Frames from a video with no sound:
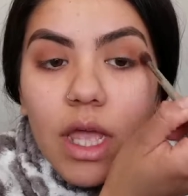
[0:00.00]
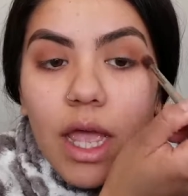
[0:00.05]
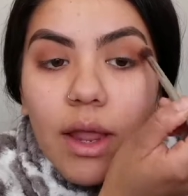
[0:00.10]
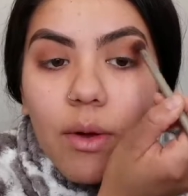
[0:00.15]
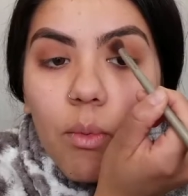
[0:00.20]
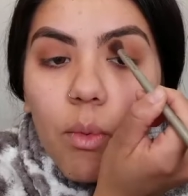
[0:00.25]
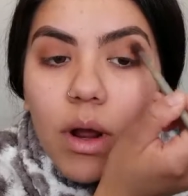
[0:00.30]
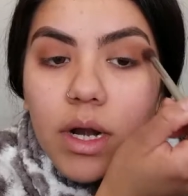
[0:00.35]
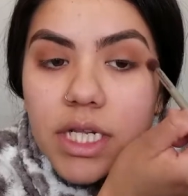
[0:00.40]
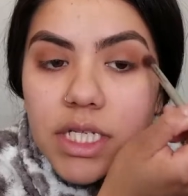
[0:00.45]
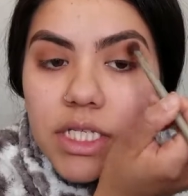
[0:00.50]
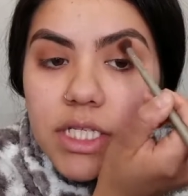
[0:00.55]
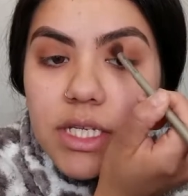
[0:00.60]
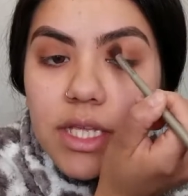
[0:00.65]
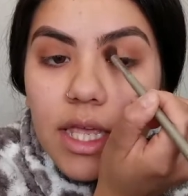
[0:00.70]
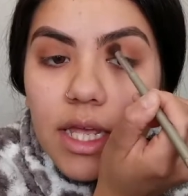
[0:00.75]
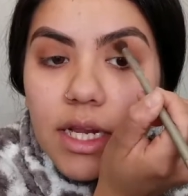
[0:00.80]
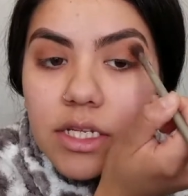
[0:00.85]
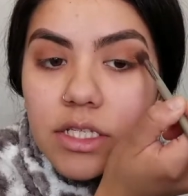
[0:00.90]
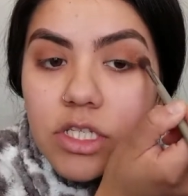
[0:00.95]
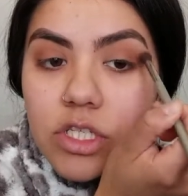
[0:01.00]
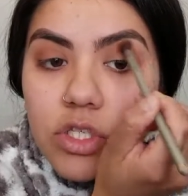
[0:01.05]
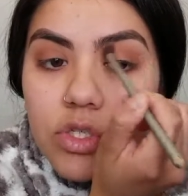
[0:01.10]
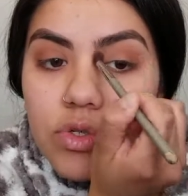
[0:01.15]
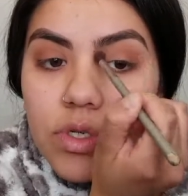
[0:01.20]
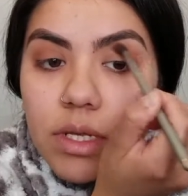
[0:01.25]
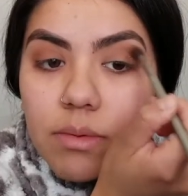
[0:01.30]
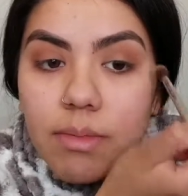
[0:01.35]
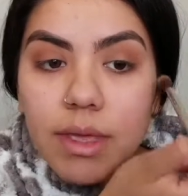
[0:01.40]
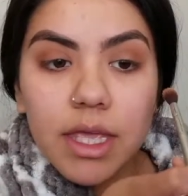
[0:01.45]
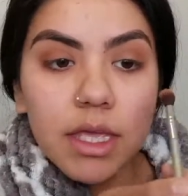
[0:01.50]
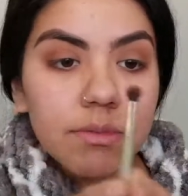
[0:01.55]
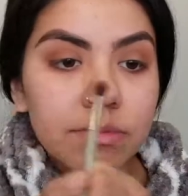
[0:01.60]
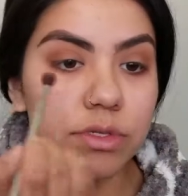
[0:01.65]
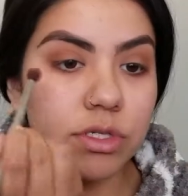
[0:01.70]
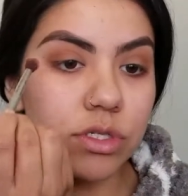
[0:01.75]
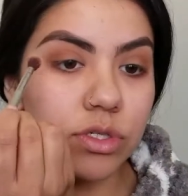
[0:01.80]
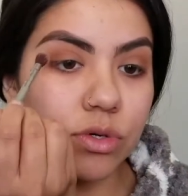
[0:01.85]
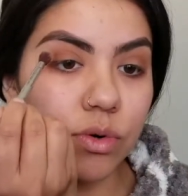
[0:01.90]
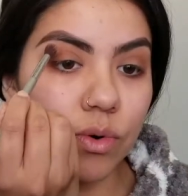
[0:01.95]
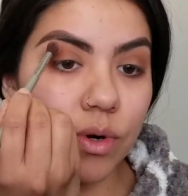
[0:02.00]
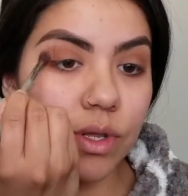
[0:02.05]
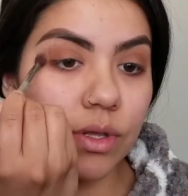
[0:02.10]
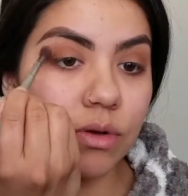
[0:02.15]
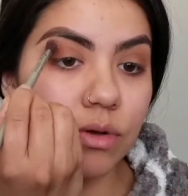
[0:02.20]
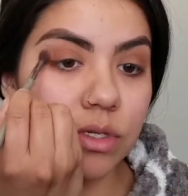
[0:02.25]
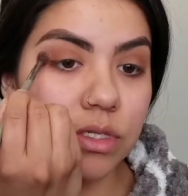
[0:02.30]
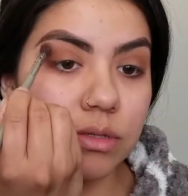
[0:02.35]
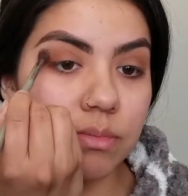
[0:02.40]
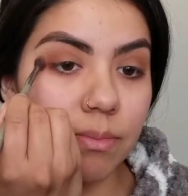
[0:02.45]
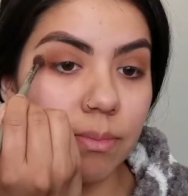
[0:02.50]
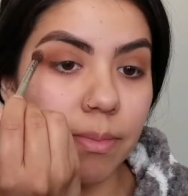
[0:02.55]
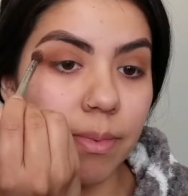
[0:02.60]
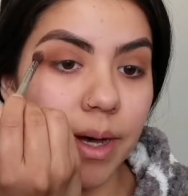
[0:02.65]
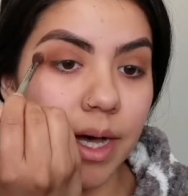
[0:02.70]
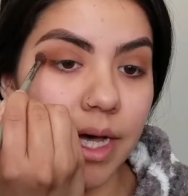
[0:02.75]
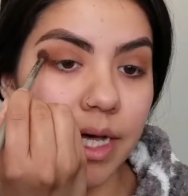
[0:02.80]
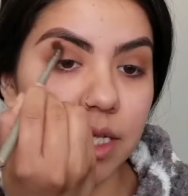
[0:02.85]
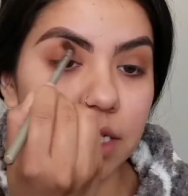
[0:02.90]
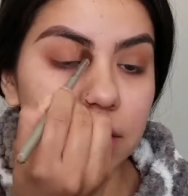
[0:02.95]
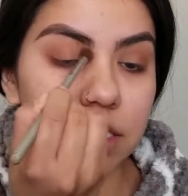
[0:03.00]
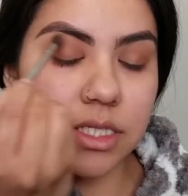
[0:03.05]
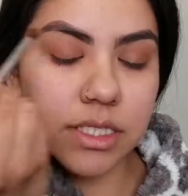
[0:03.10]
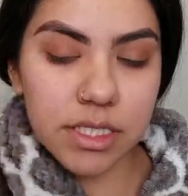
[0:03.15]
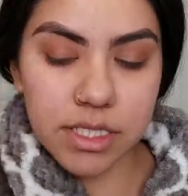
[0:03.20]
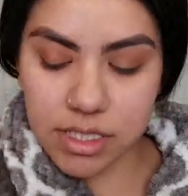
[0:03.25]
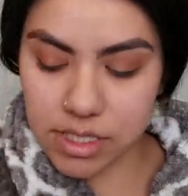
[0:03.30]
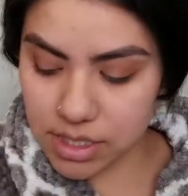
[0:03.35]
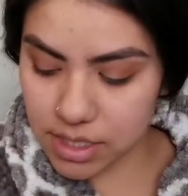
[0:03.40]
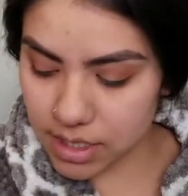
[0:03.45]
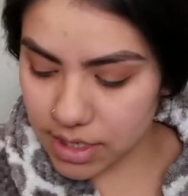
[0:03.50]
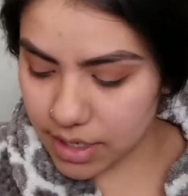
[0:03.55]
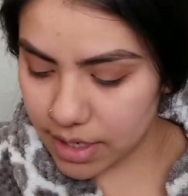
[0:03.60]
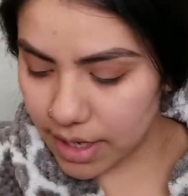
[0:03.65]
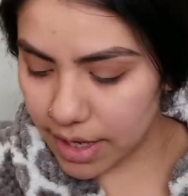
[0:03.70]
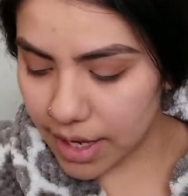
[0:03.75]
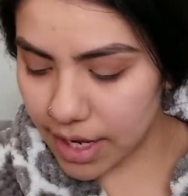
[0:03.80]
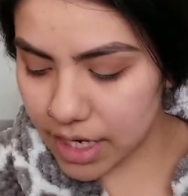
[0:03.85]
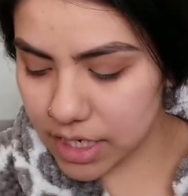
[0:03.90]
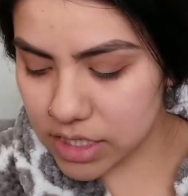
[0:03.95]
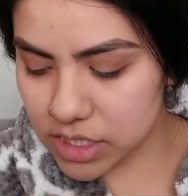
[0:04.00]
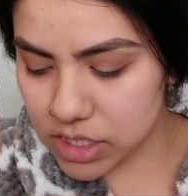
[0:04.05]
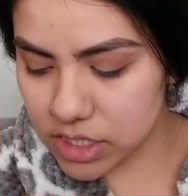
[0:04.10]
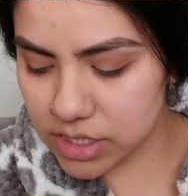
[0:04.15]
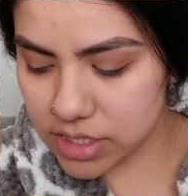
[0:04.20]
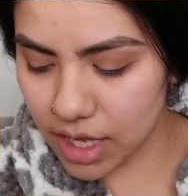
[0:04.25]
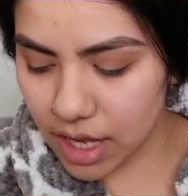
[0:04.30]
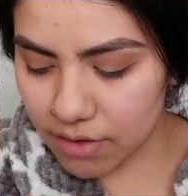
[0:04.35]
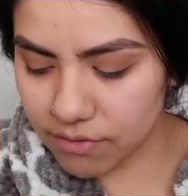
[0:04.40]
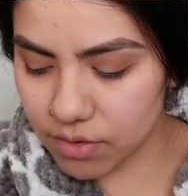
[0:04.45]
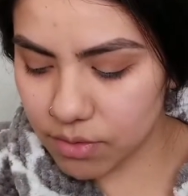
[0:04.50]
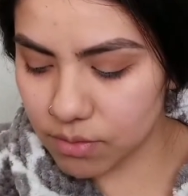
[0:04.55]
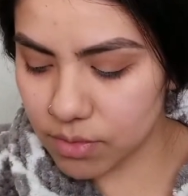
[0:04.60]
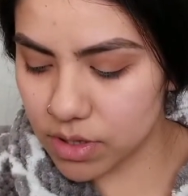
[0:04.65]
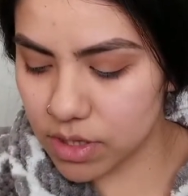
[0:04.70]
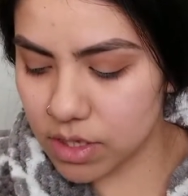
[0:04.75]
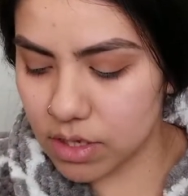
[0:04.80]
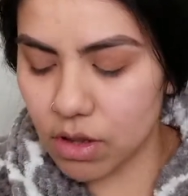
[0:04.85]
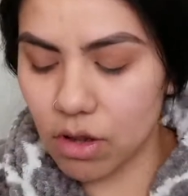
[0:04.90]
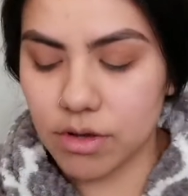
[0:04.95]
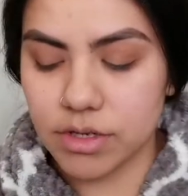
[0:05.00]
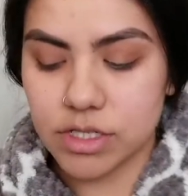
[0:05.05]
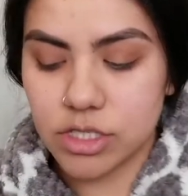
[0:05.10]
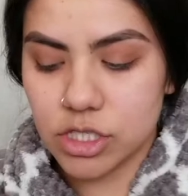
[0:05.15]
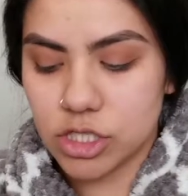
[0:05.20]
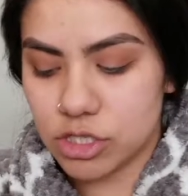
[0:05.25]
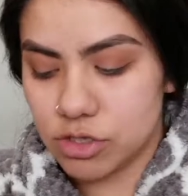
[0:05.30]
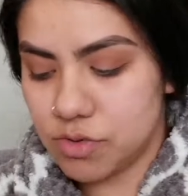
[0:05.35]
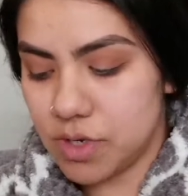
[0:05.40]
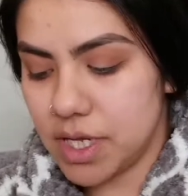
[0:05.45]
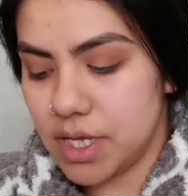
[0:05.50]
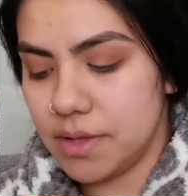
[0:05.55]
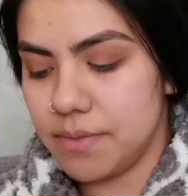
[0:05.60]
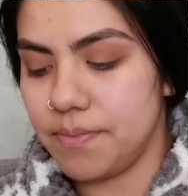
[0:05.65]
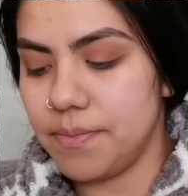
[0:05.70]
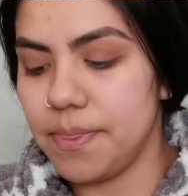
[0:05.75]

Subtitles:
wanted to get into doing makeup tutorials, but I just haven't really got into it.